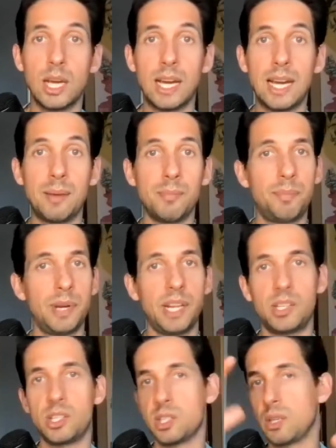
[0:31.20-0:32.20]
but
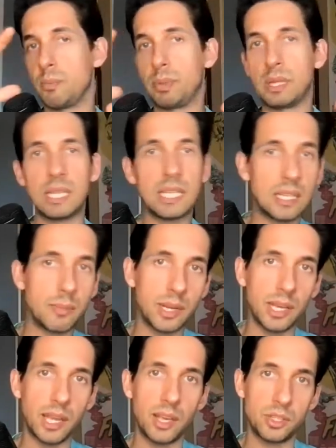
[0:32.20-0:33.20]
it just completely
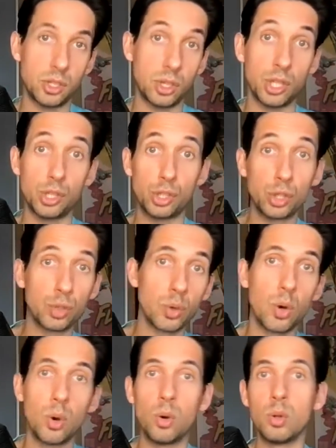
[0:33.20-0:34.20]
mitigates your
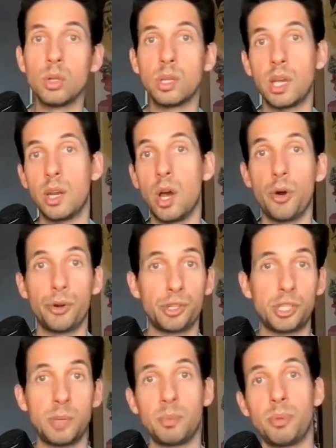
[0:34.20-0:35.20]
control and
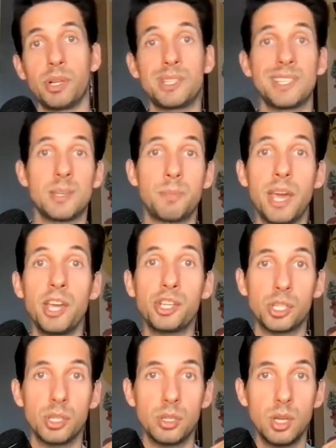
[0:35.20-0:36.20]
ownership and
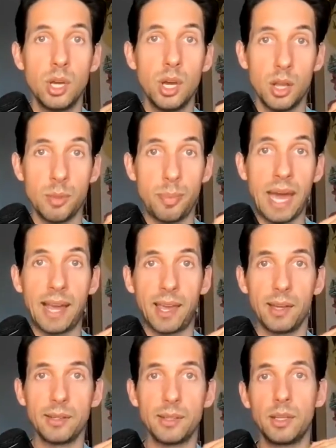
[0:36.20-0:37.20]
participation on the back
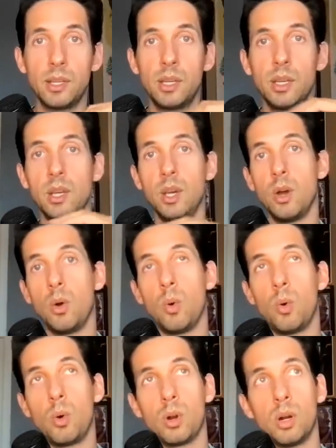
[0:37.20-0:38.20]
end.
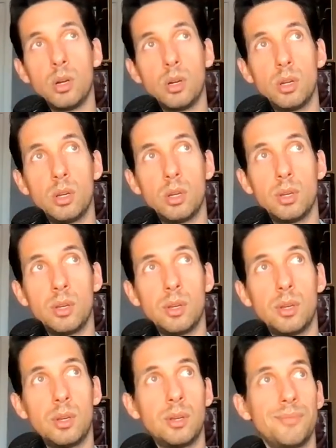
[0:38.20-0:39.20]
Or
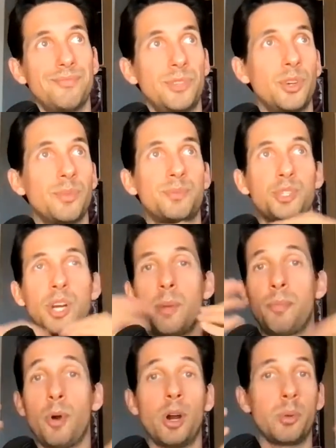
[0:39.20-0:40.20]
you're trying
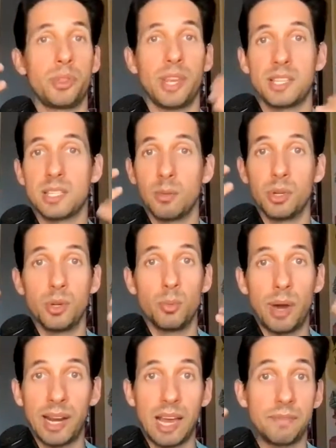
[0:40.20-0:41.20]
to partner with like someone who
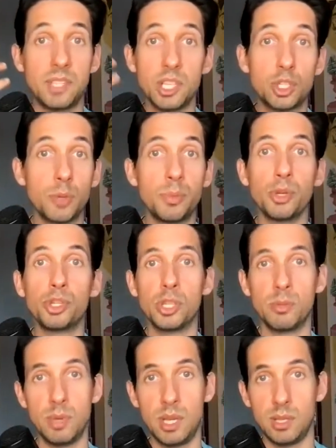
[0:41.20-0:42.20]
might have
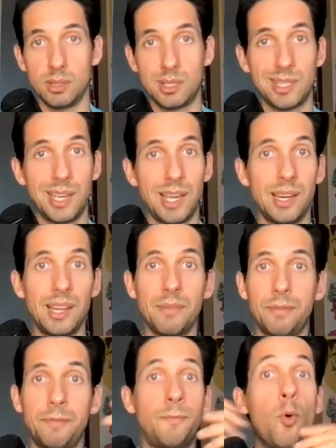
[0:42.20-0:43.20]
distribution means, and
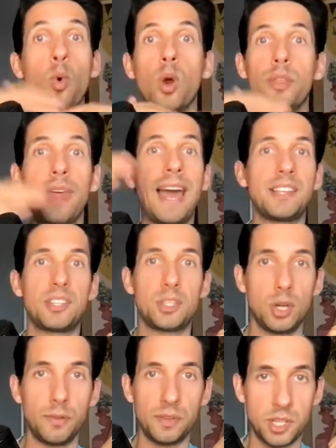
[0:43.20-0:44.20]
for that
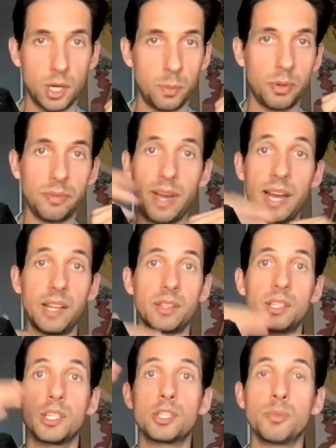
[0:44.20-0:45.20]
service, they're providing
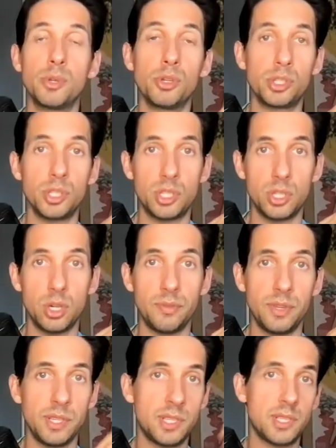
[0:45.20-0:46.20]
the distribution
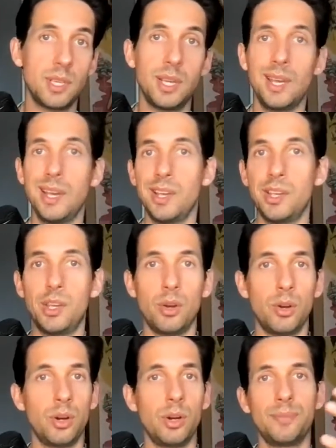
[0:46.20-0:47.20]
service.
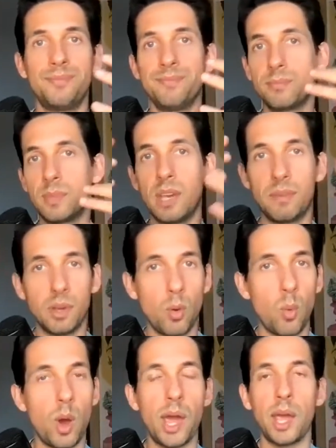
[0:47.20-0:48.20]
You're giving
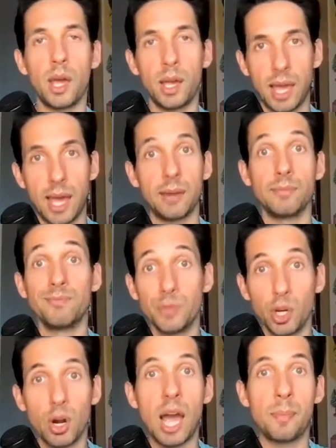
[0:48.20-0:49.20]
away, again,
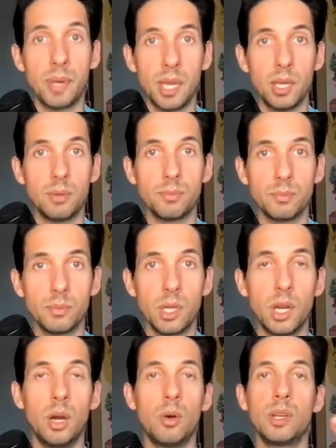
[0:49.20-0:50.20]
your IP, you
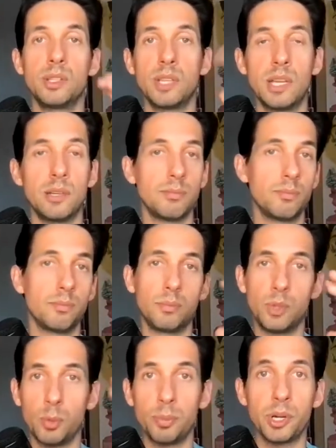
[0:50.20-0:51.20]
know, and
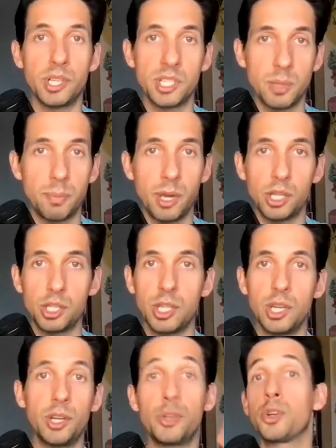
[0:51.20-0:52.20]
your participation
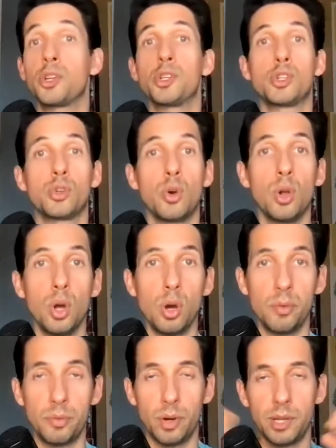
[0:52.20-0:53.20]
in it, your control
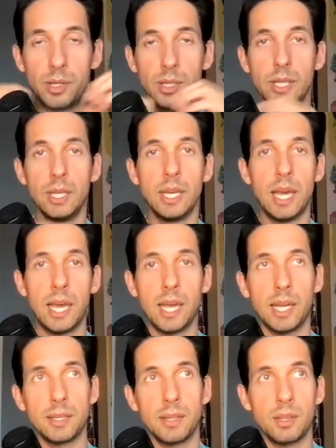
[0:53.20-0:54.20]
over it.
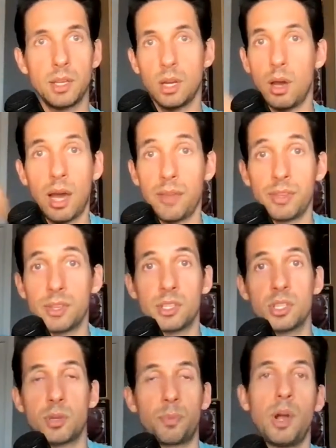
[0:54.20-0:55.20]
And, you know, I think
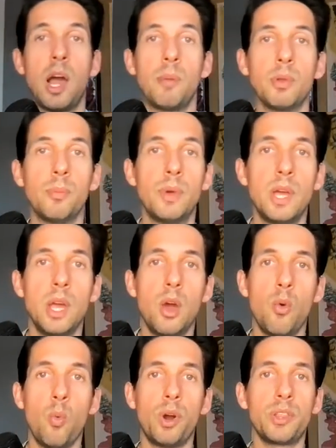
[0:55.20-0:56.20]
this is a problem.
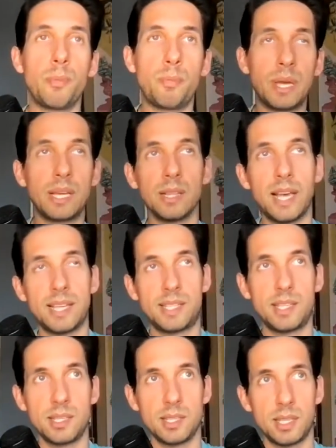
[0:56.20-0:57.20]
One of the big
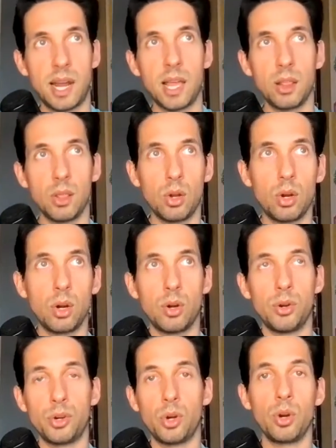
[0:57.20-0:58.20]
lessons that I
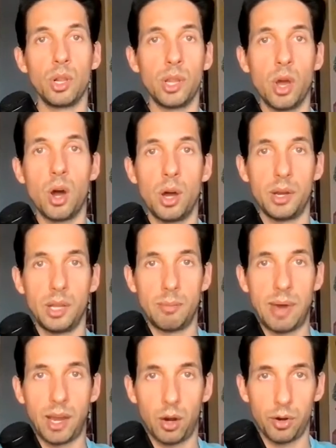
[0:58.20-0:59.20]
learned early on in
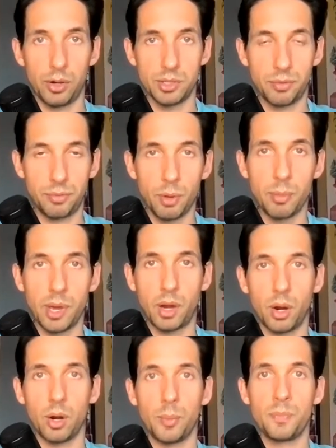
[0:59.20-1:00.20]
my career as a
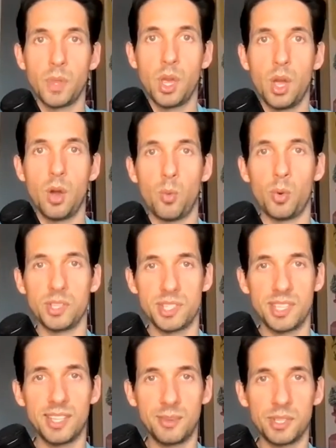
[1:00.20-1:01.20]
filmmaker
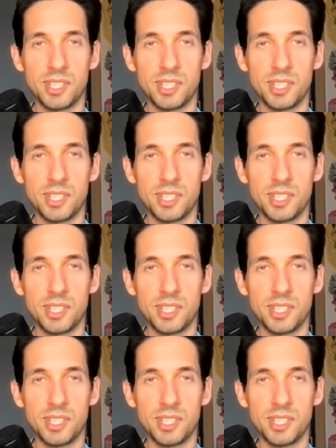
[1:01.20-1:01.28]
was in